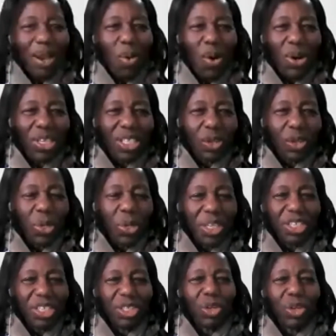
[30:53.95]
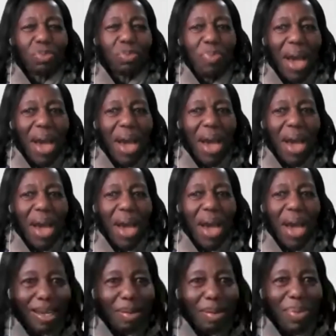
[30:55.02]
what, which is not bad,
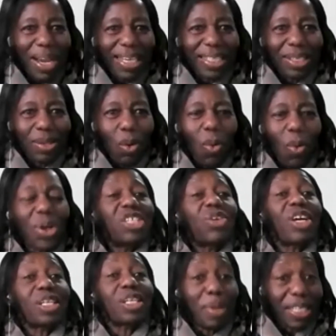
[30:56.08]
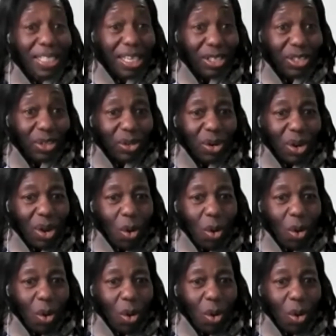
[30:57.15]
but what is your expectation?